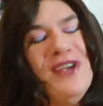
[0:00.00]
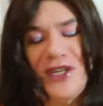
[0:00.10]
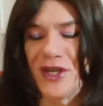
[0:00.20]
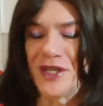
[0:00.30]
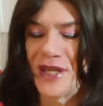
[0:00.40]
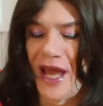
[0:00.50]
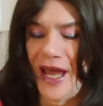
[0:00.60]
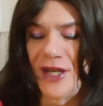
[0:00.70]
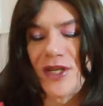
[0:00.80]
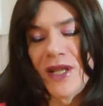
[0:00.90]
a vicious
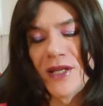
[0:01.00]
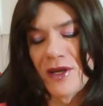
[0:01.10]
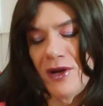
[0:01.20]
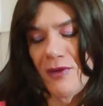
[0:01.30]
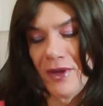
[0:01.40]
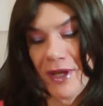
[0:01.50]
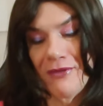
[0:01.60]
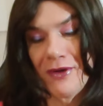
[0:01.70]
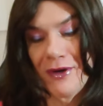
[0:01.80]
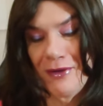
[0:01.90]
edge, and that's kind of what
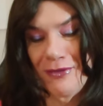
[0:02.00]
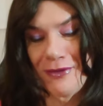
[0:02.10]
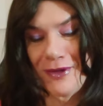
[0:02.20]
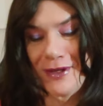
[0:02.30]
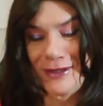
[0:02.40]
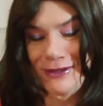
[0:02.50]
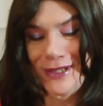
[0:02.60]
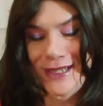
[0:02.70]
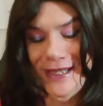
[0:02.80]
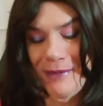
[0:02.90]
they've gone for in the
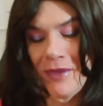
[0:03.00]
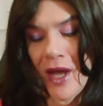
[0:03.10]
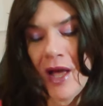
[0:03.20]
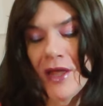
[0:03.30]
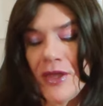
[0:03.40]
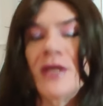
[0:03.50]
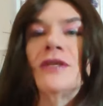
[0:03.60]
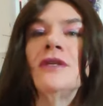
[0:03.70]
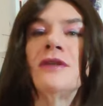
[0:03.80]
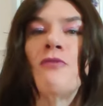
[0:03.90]
whole thing.
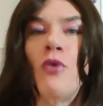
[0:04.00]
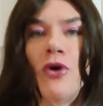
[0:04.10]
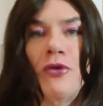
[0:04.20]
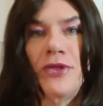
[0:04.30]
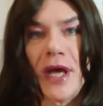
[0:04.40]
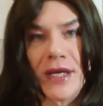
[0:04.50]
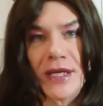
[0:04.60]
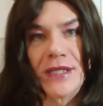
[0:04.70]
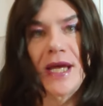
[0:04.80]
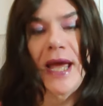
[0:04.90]
This is a world that
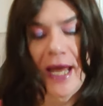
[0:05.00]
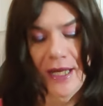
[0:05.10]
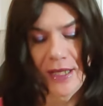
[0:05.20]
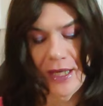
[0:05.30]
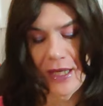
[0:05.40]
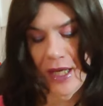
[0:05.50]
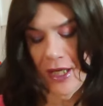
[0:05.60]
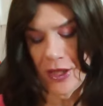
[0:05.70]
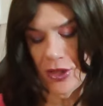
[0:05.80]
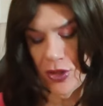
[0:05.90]
is ending.
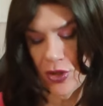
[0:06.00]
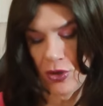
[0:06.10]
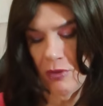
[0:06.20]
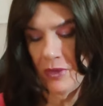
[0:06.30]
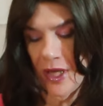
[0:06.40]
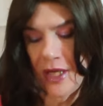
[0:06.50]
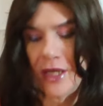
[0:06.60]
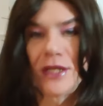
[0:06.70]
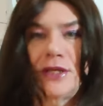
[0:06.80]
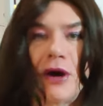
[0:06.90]
It is doomed.
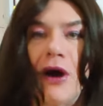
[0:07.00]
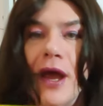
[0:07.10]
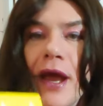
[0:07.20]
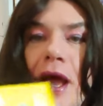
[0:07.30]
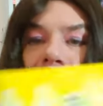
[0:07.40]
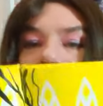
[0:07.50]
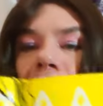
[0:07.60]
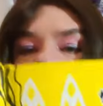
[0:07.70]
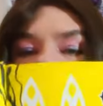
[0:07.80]
It is dying.